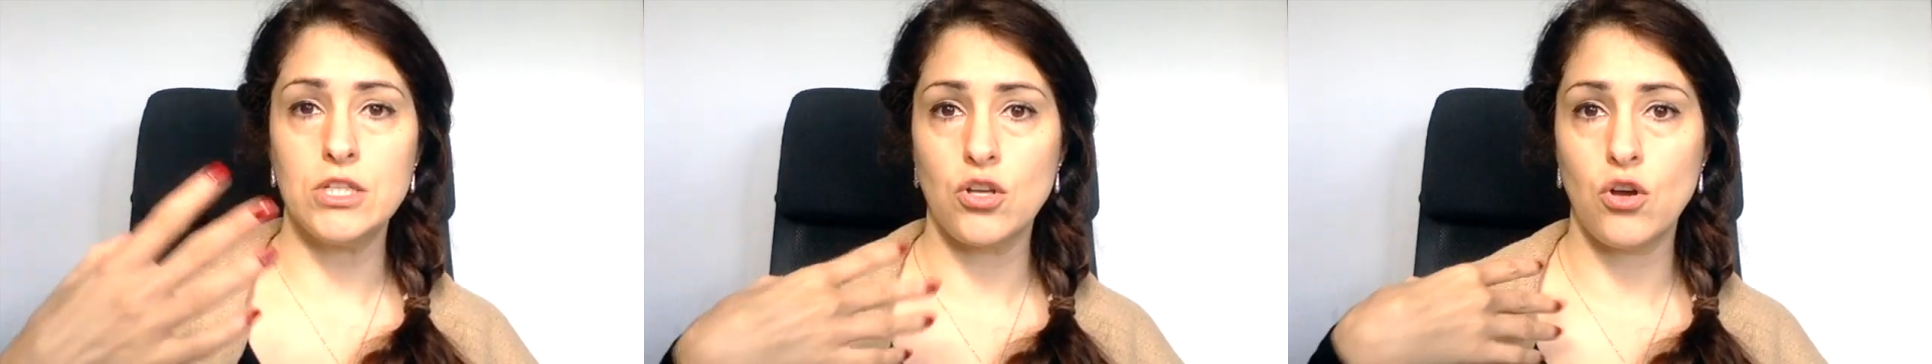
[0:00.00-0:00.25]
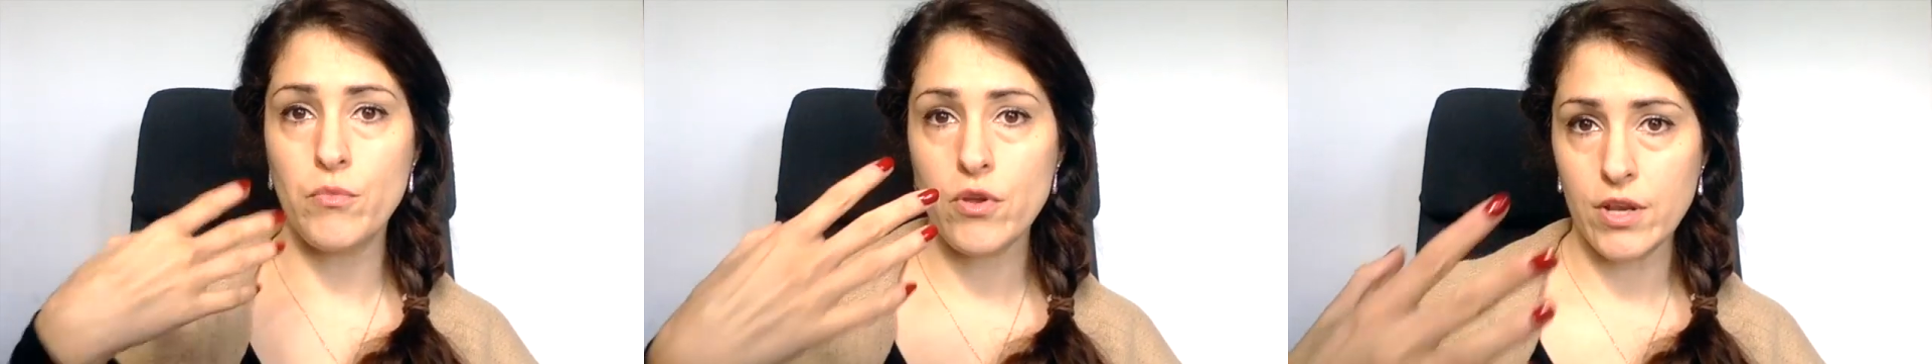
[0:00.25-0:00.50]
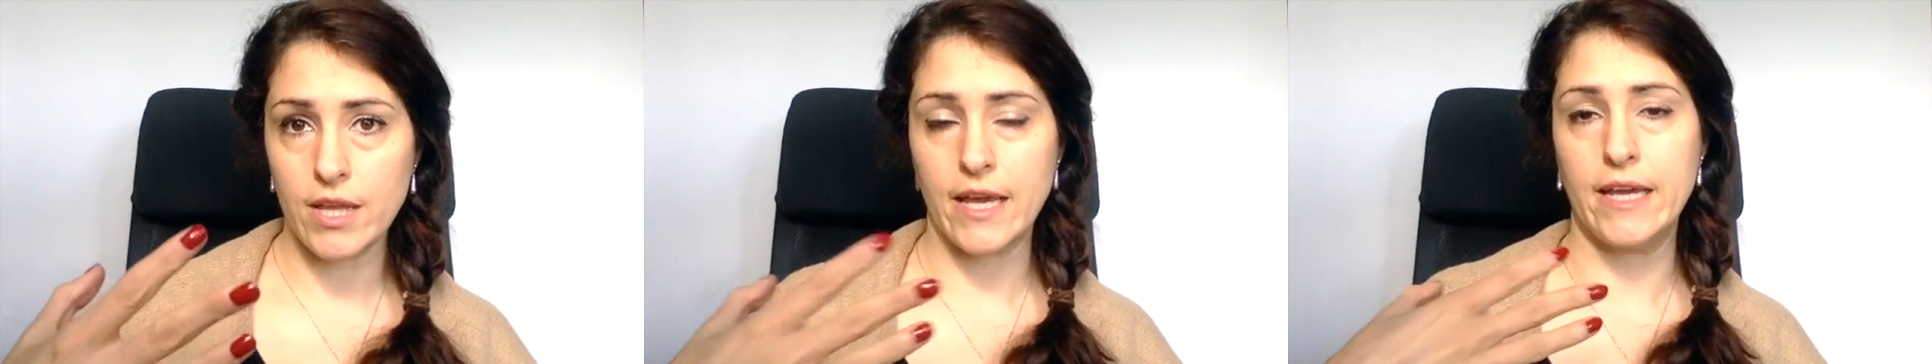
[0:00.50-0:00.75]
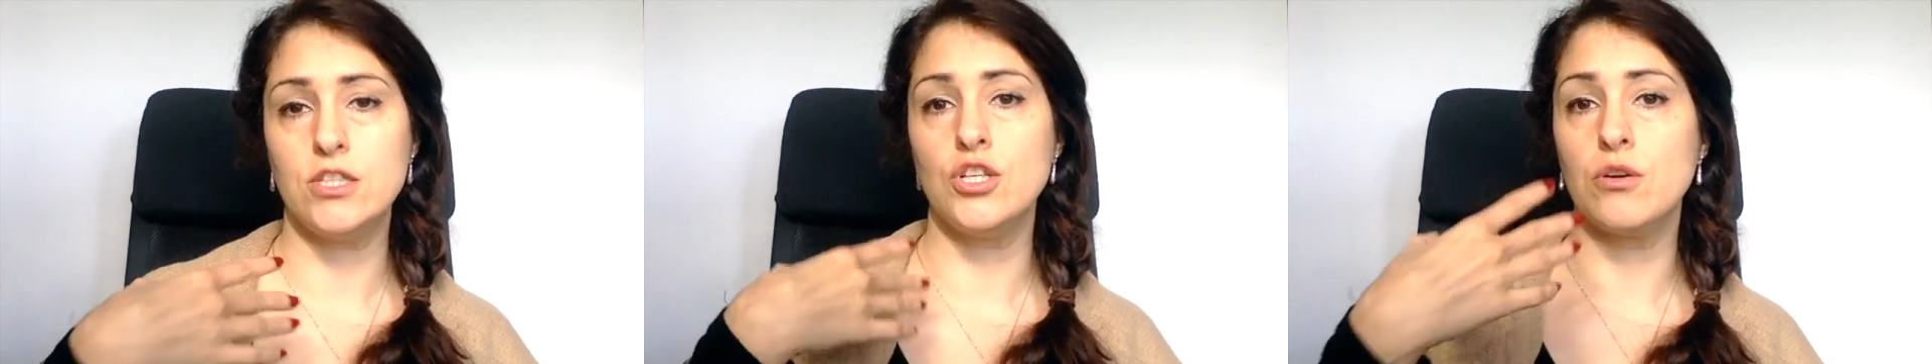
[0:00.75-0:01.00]

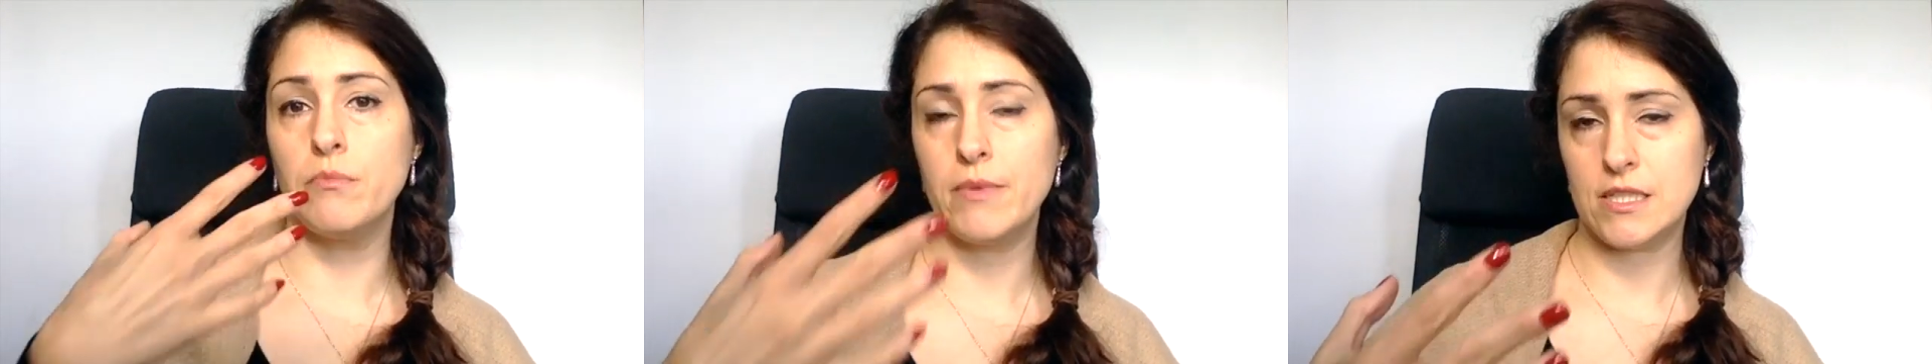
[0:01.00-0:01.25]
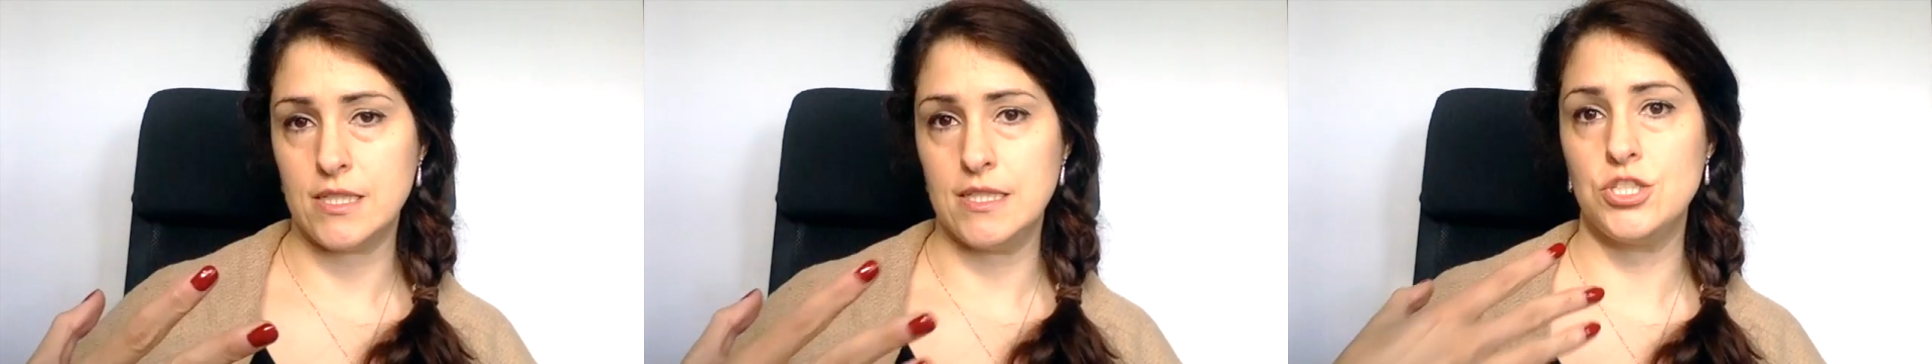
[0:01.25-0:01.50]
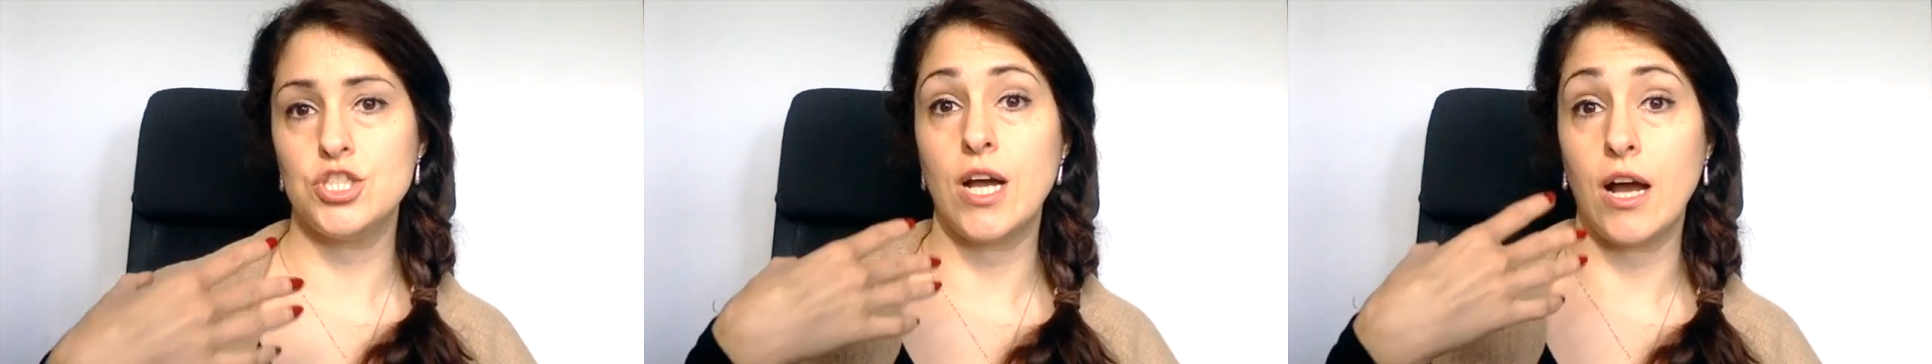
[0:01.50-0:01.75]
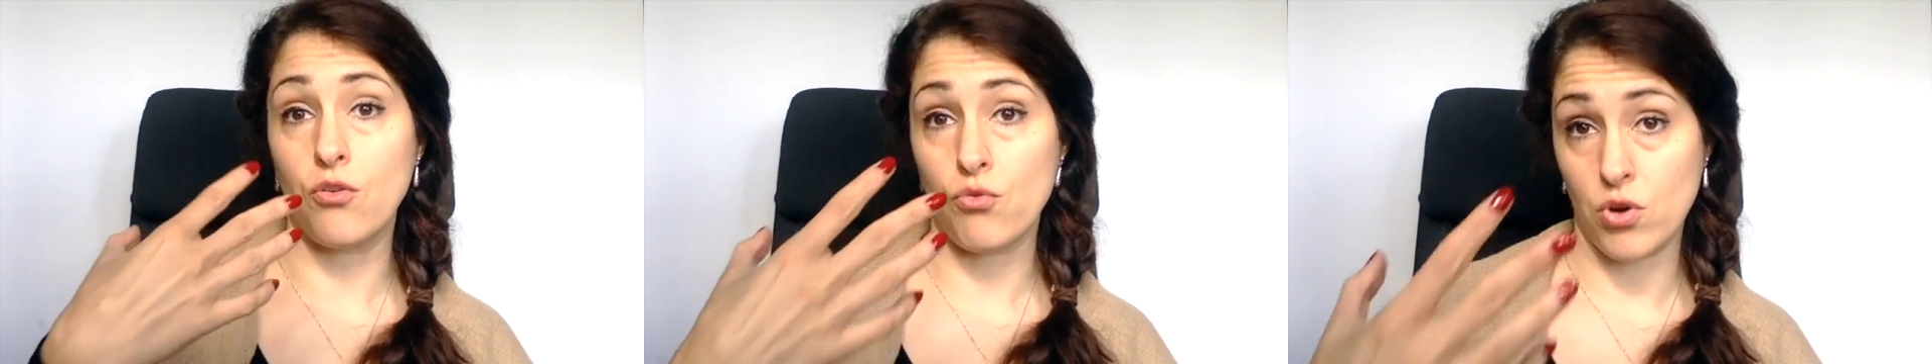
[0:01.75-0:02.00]
communicate your message
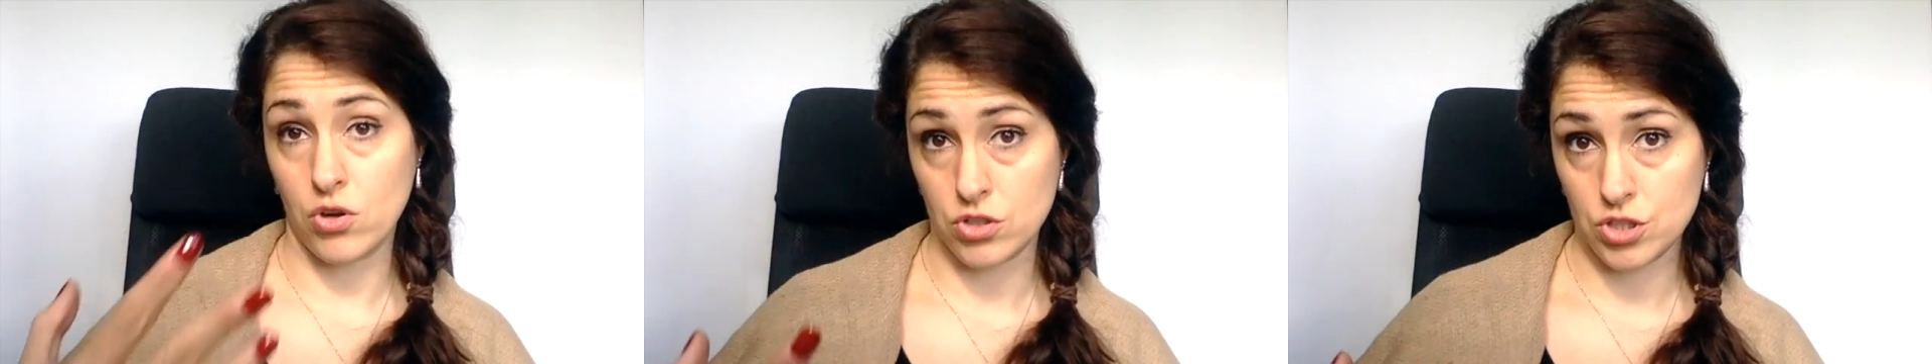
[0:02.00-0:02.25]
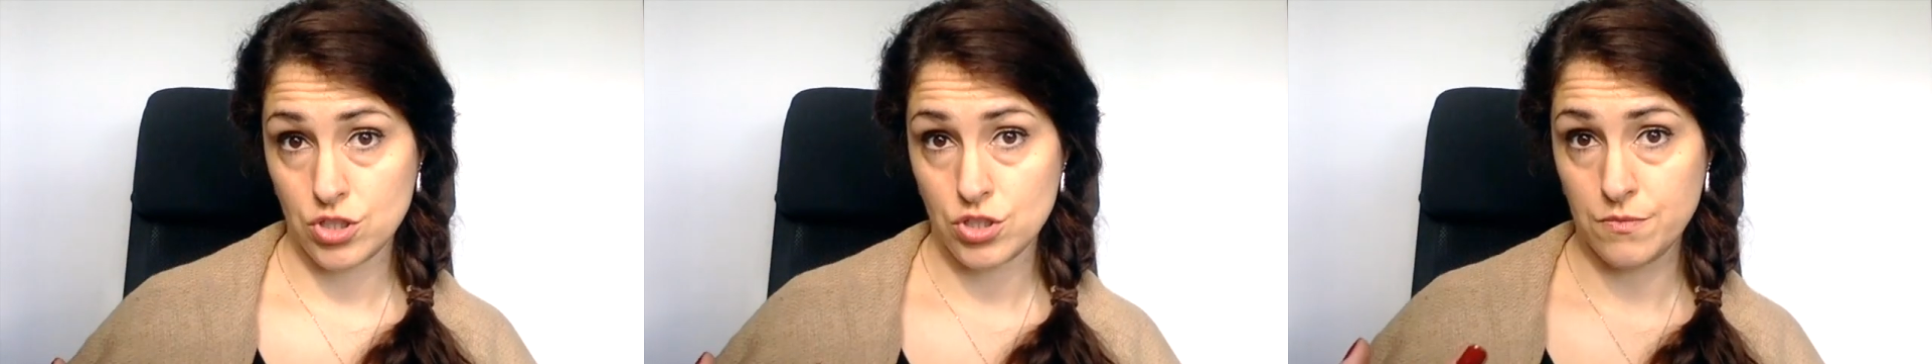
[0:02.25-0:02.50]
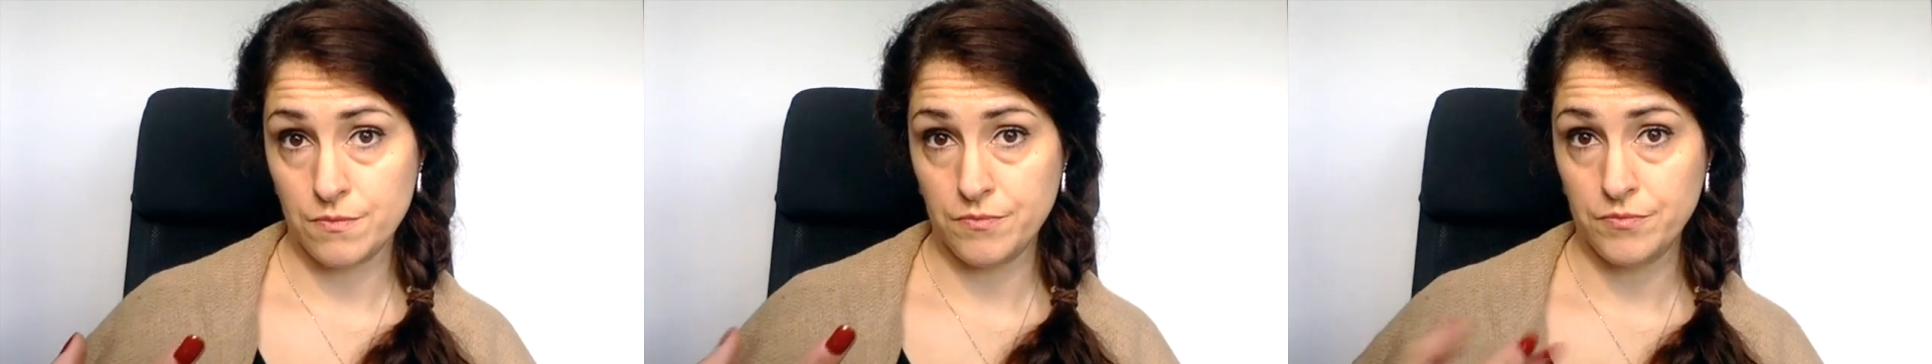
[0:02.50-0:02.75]
across.